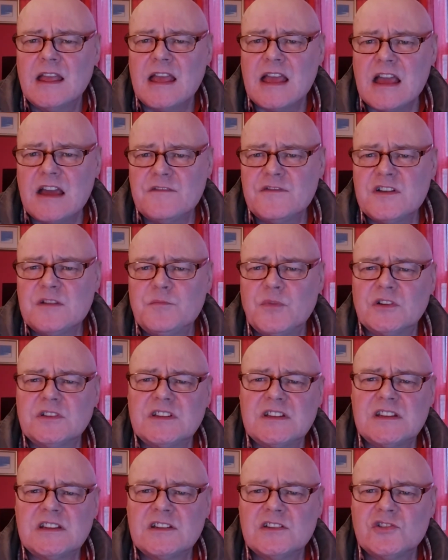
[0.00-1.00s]

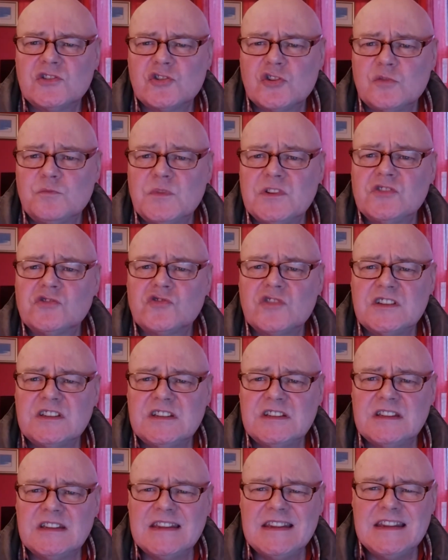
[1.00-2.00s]
Everybody should be
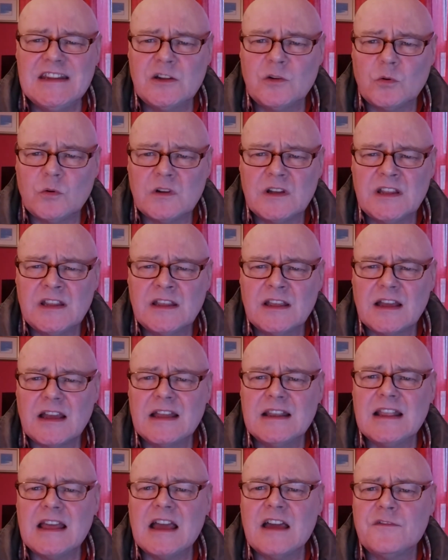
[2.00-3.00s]
treated equally,
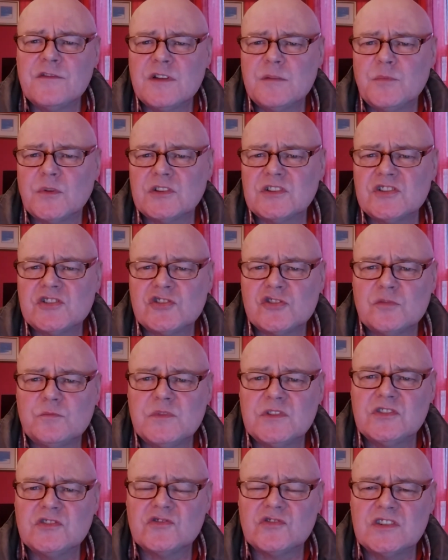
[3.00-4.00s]
and everybody should
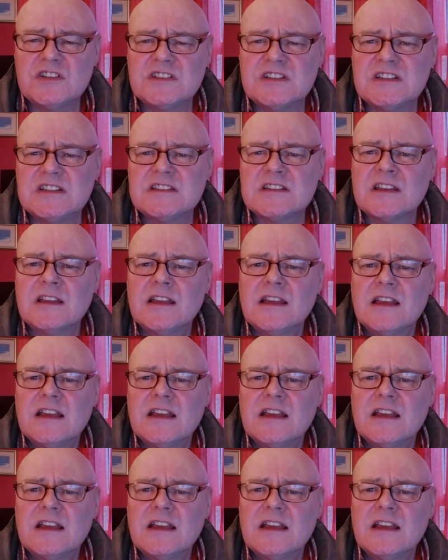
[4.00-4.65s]
be treated